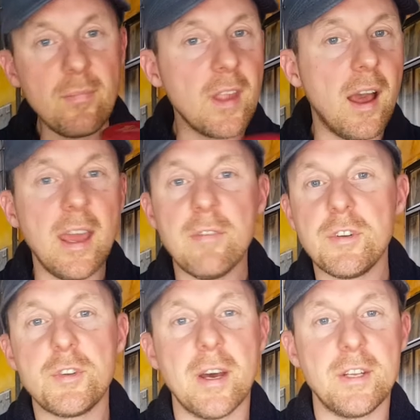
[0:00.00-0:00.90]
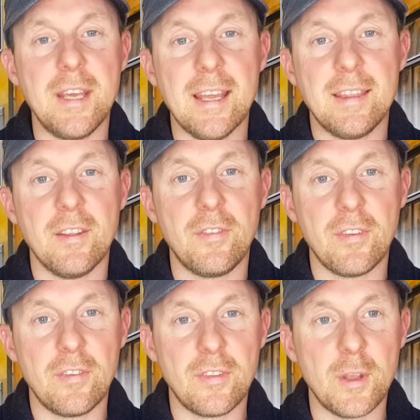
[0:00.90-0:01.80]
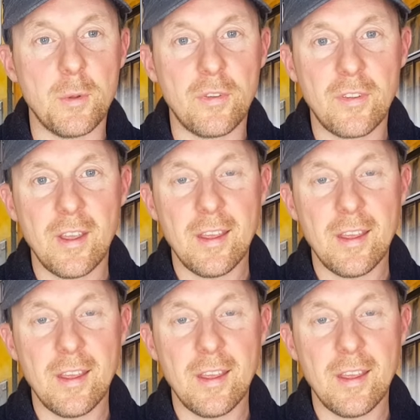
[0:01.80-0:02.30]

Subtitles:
I even tried to get this snus